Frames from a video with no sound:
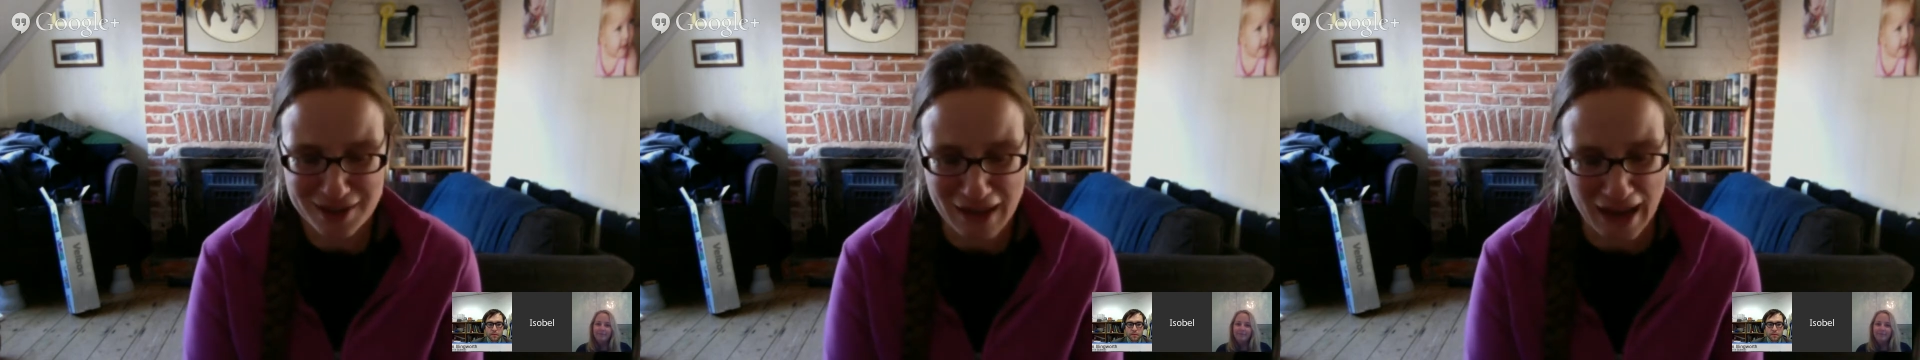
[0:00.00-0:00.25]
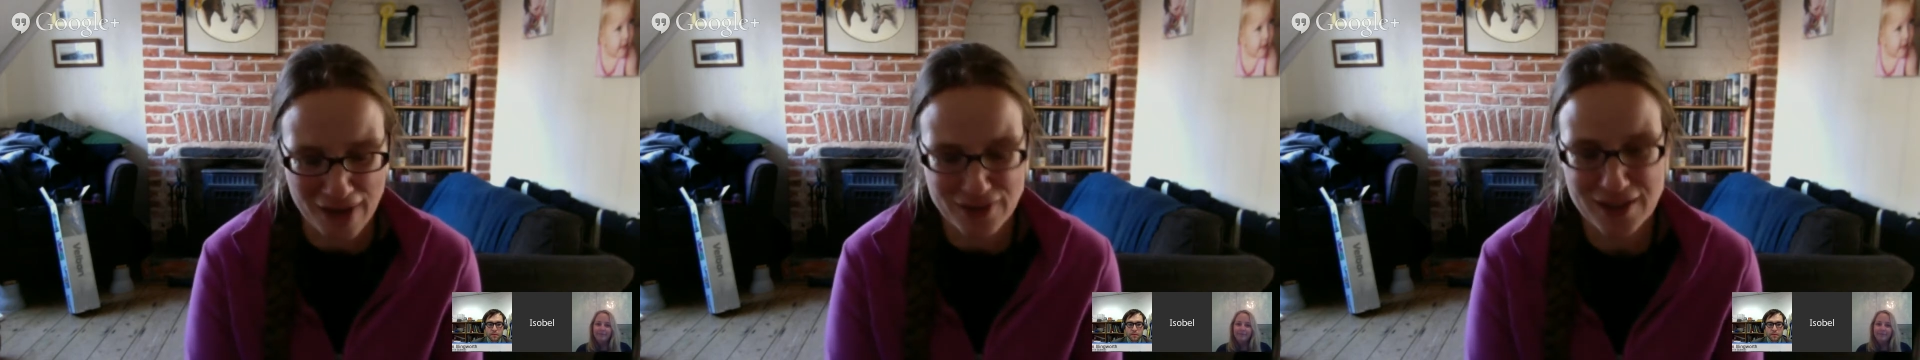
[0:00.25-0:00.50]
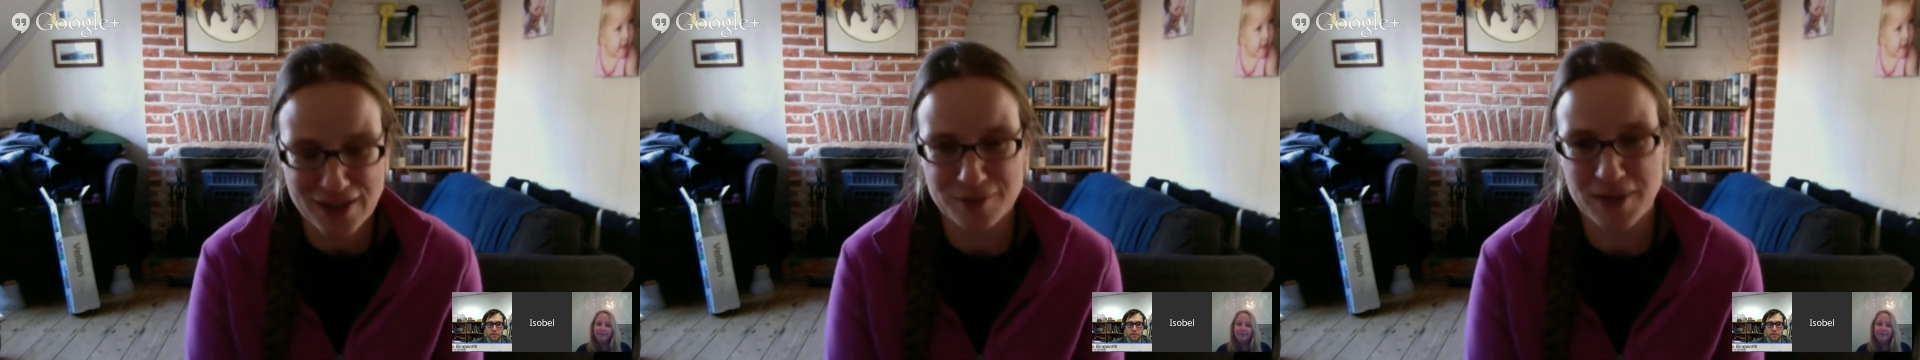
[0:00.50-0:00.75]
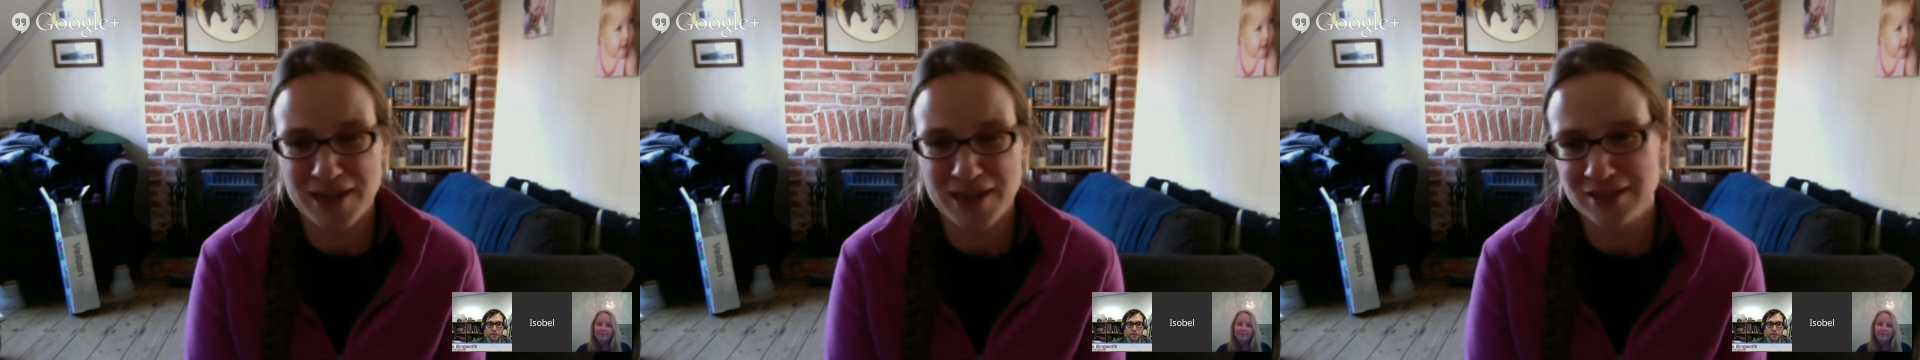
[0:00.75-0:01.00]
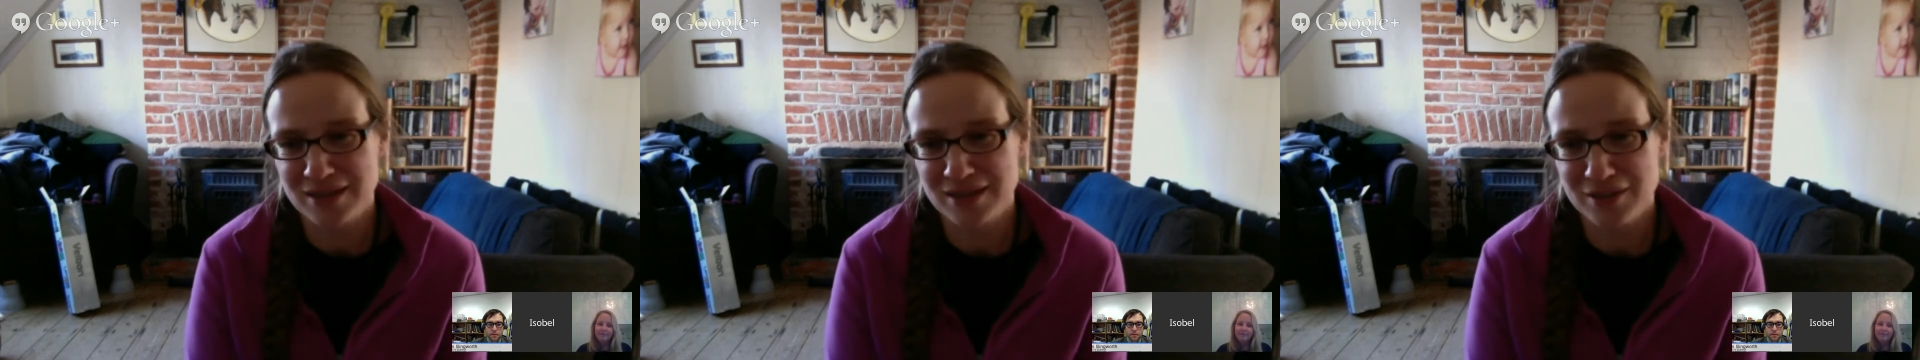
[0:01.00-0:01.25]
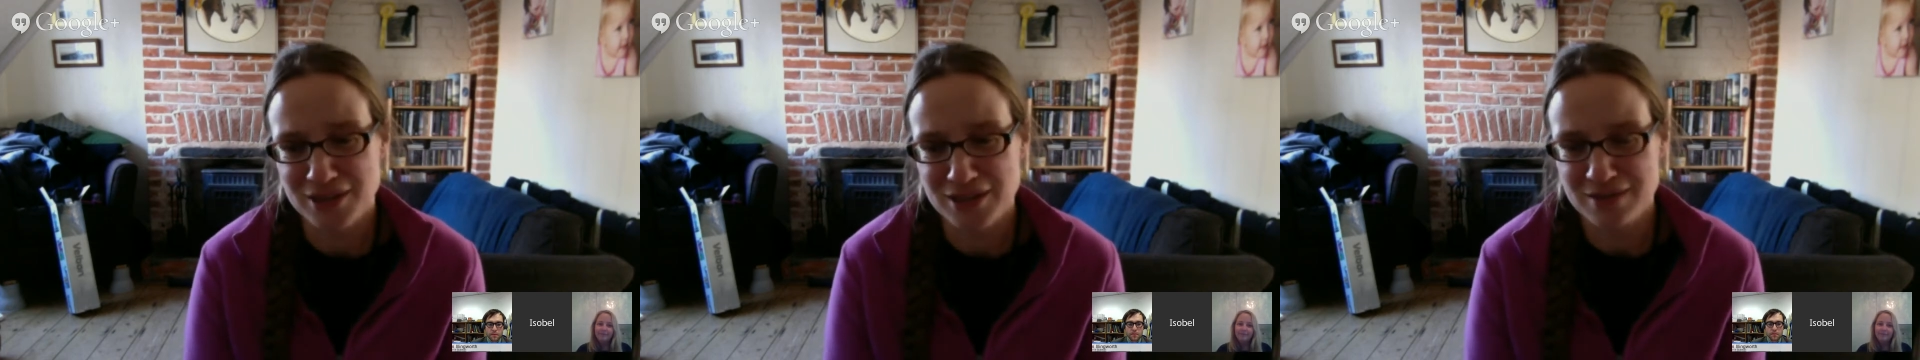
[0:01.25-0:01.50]
having those basic
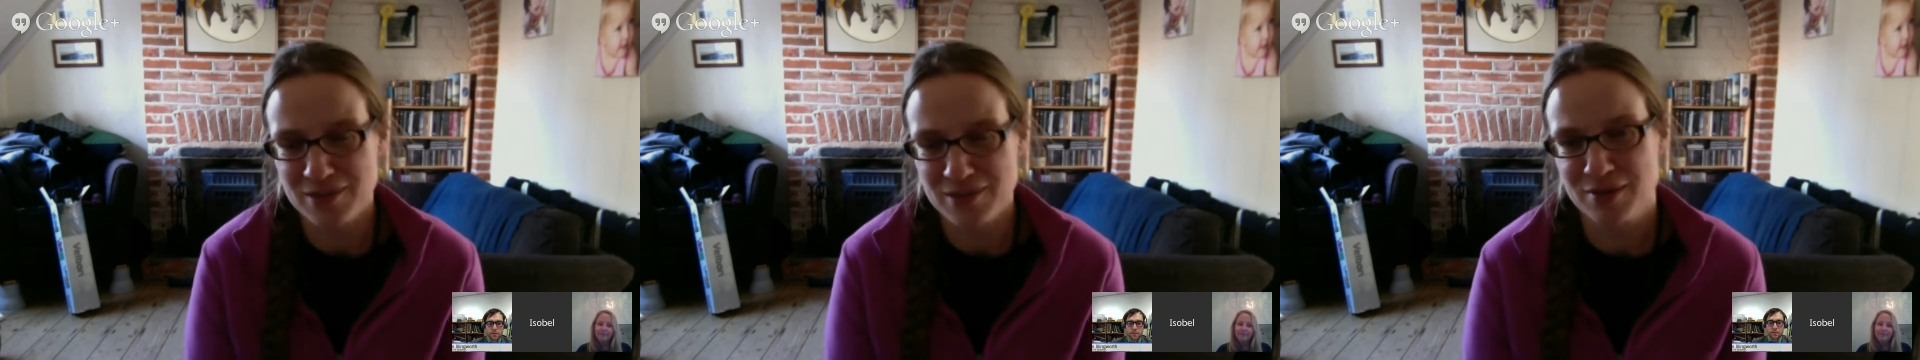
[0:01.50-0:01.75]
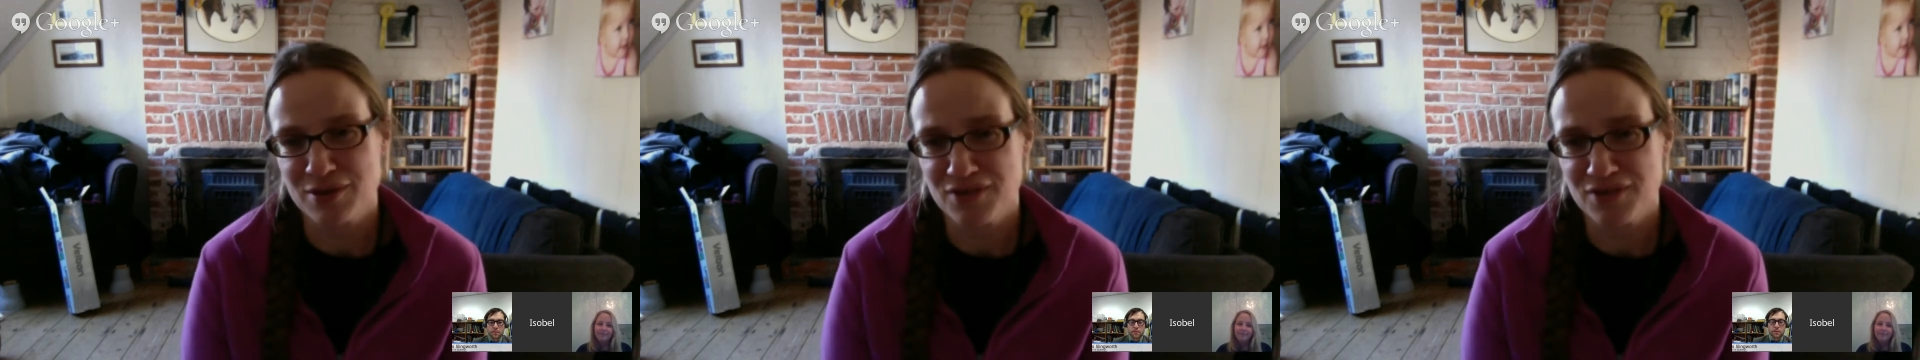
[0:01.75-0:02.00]
skills. That doesn't matter whether you're